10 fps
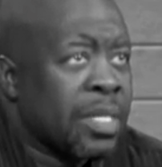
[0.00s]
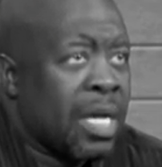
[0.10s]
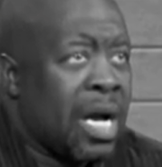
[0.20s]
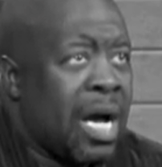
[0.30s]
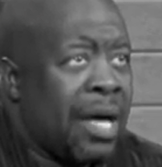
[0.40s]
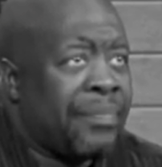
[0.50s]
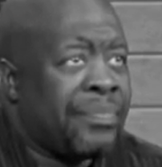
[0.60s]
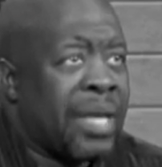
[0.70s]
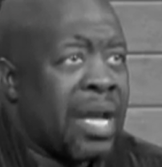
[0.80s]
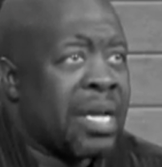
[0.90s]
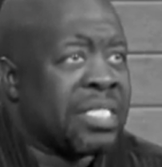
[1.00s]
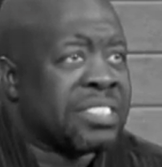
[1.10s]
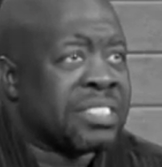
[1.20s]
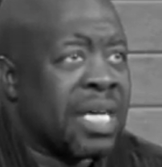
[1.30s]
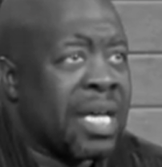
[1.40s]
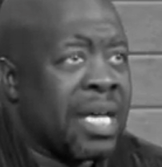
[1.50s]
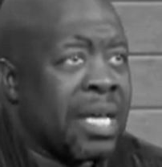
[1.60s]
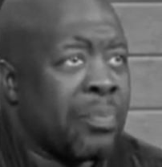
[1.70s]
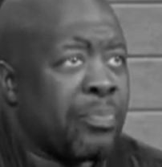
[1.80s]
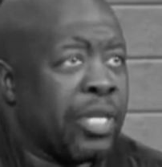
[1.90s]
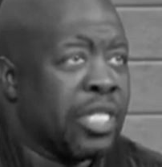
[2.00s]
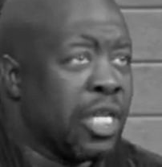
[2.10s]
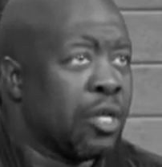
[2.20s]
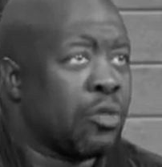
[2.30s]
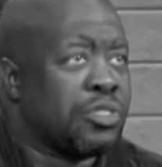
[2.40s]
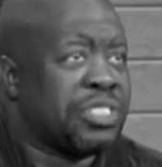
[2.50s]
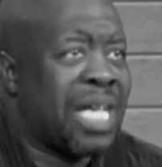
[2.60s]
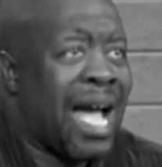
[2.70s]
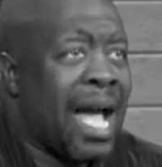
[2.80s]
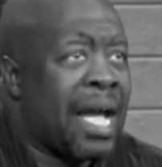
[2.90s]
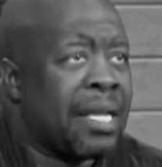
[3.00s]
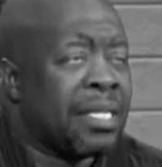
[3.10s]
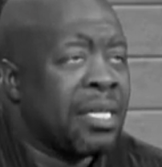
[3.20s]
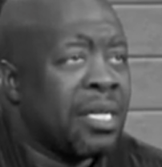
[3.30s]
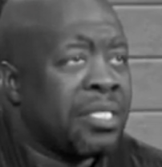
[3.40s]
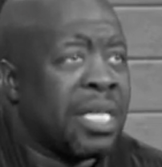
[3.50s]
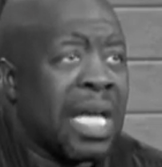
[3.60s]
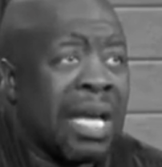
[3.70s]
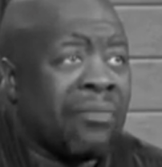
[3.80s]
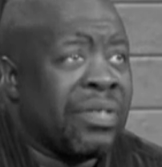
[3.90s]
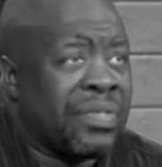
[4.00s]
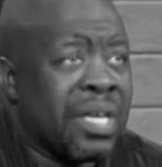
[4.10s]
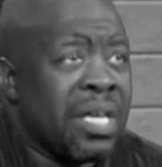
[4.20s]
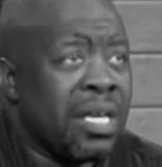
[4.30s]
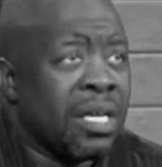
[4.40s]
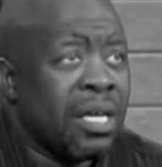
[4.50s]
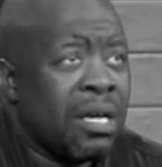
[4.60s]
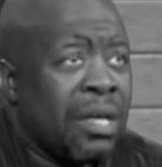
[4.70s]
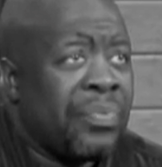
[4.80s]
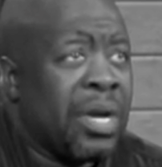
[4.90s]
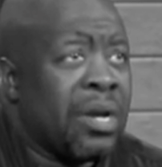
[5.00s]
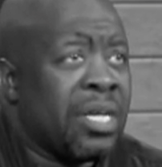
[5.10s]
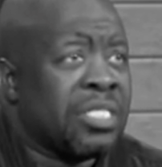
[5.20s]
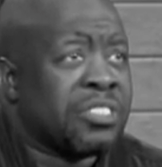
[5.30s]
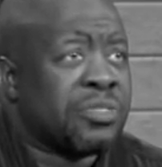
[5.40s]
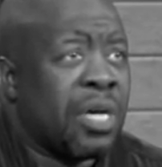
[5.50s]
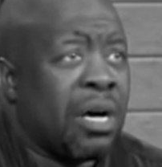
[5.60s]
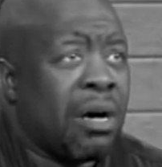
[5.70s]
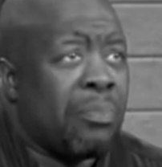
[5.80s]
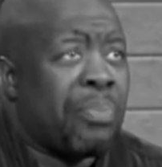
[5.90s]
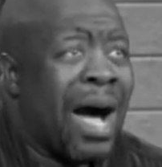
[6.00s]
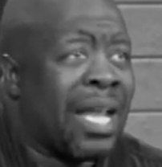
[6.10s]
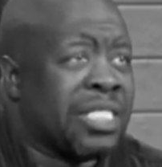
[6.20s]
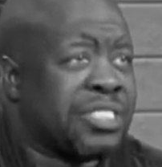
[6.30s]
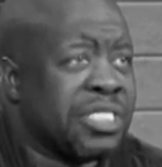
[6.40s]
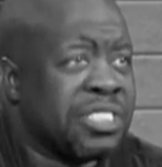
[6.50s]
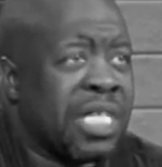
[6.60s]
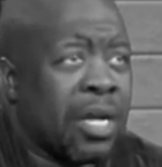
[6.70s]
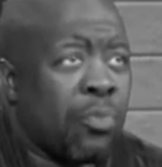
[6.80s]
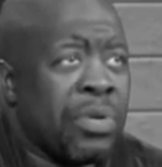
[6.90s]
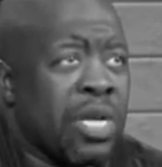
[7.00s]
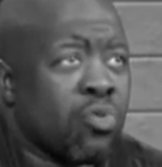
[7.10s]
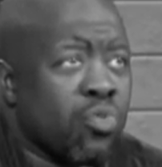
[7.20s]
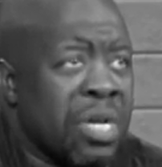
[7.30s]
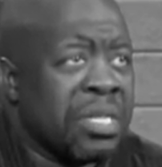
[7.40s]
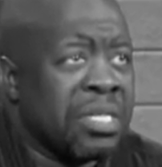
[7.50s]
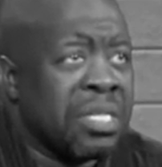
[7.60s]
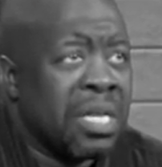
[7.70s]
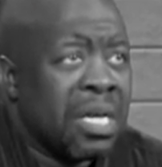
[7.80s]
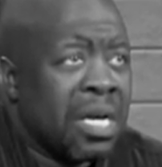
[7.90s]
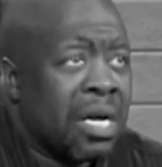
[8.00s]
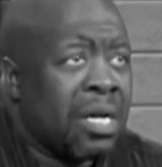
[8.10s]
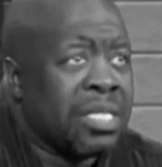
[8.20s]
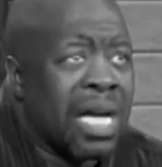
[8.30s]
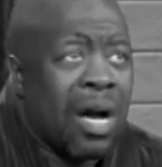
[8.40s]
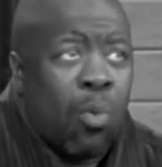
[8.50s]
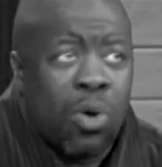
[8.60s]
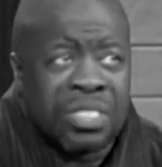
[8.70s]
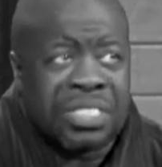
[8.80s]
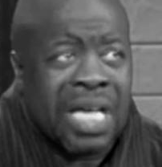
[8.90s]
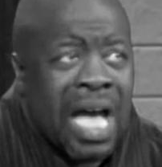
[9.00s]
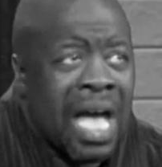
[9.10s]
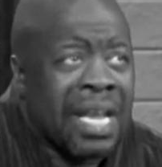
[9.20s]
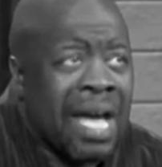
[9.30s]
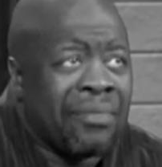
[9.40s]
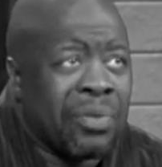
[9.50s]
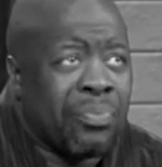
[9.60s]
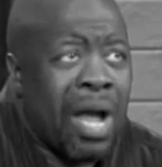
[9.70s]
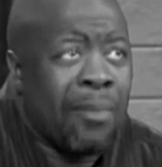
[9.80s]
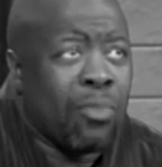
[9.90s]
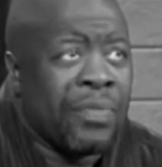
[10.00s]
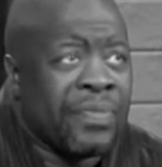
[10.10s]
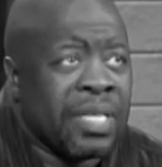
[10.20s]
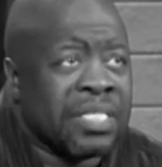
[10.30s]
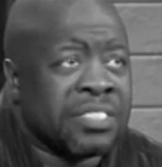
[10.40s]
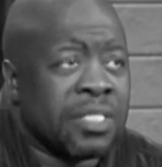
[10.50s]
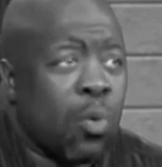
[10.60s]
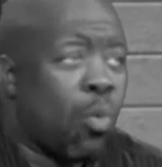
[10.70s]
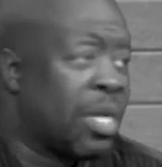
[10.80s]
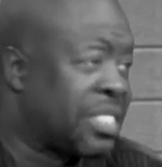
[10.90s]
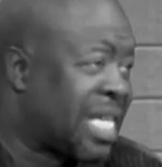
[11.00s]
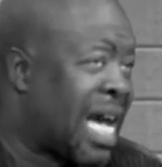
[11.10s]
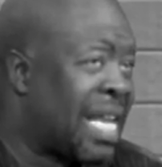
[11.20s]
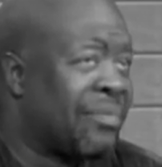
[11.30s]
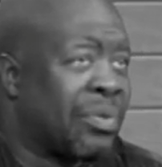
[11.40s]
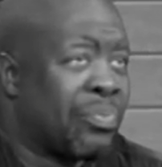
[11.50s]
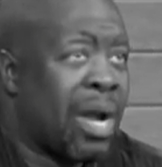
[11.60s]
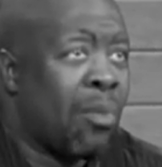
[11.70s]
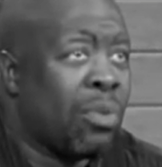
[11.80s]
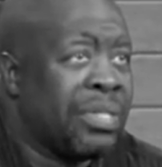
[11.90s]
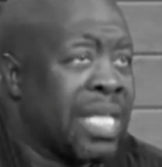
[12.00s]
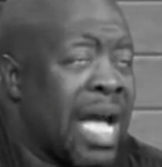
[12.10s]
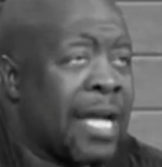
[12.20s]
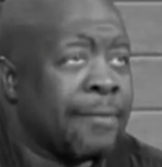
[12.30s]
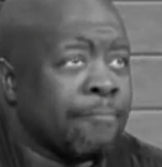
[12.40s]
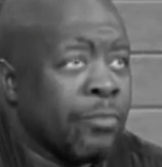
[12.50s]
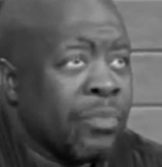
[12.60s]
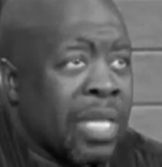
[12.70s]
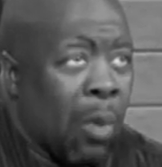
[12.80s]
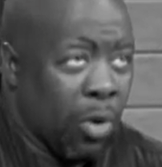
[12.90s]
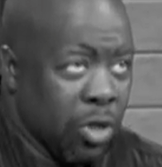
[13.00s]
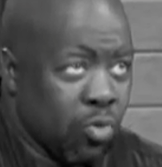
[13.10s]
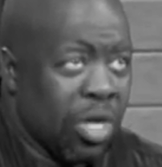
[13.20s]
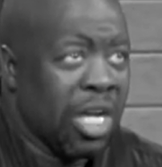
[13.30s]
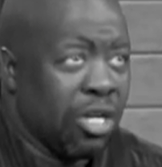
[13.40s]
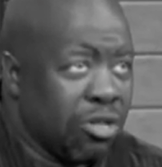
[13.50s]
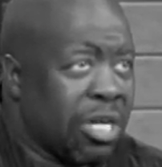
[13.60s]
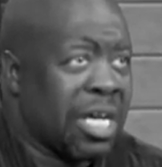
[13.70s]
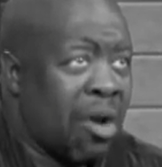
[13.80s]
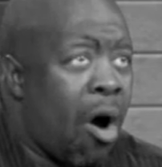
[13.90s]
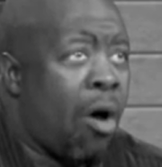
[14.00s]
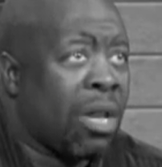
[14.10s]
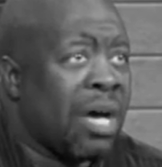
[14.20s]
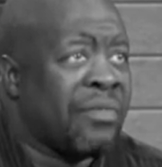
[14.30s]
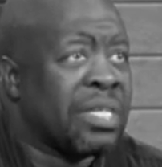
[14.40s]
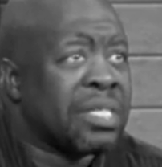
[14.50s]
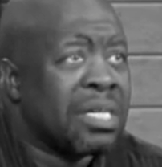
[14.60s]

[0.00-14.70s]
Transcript: Uh, there is a political side to everything. There's uh, policies that are being written. Uh, you got one side having a problem with this and one side having a problem with that. And when you really look at all of it,